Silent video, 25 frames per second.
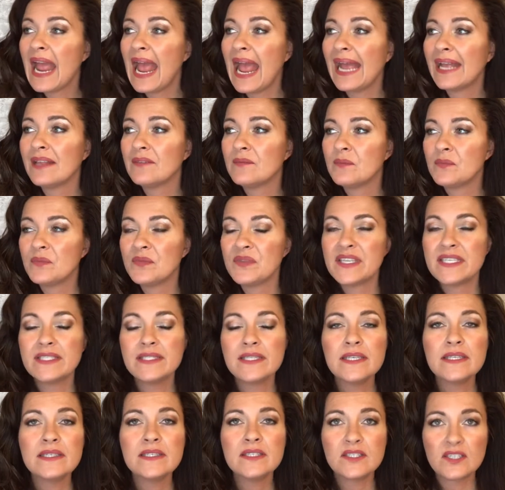And
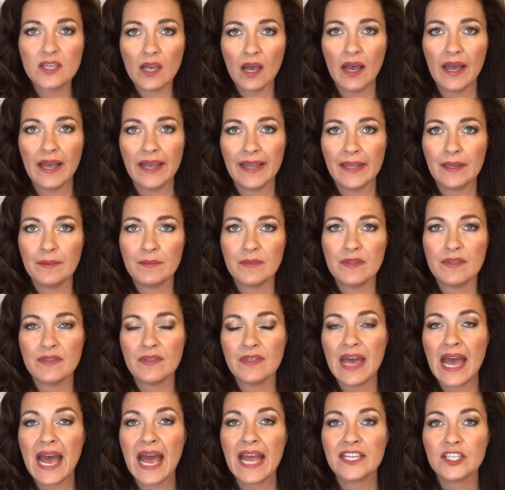this is time
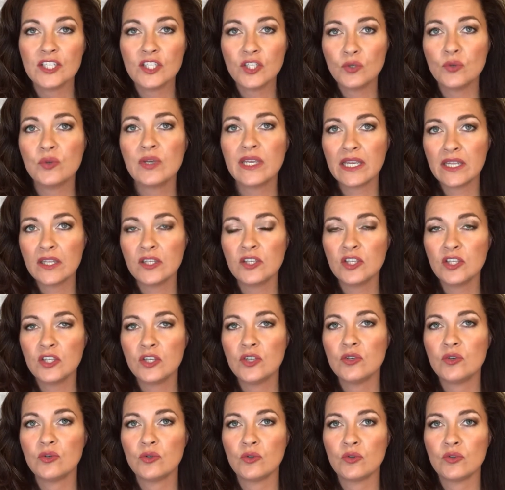that you can
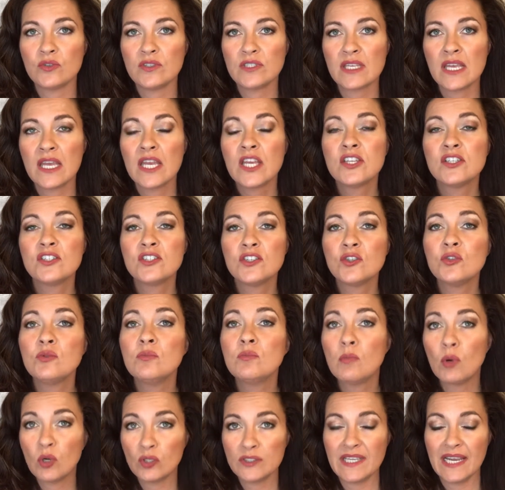use to
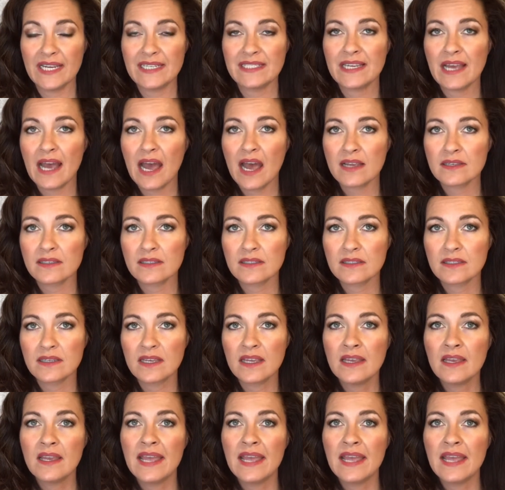multitask.